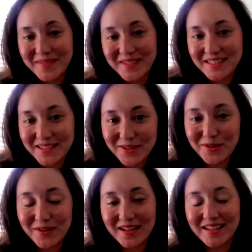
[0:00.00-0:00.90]

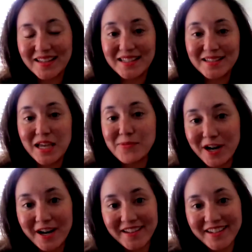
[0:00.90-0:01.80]
So as a
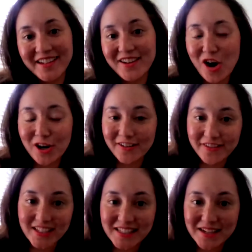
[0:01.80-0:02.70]
librarian and
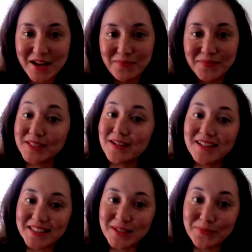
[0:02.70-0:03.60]
archivist, it's
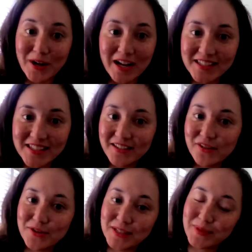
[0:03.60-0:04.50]
not surprising. I've
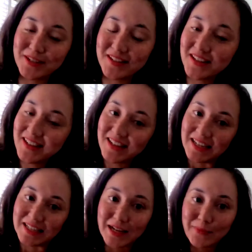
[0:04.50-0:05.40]
always been
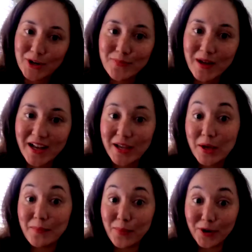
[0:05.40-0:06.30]
enamored by
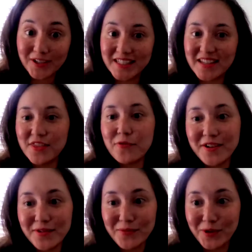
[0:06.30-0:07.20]
books and the
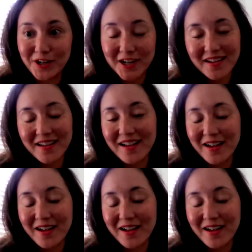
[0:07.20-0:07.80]
written word.